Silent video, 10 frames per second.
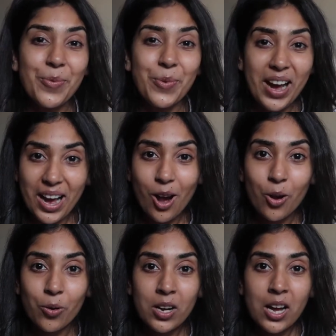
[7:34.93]

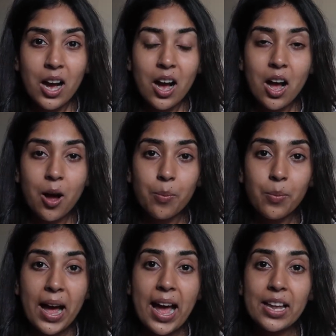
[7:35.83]
well,
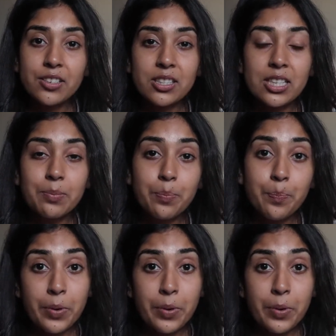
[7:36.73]
and the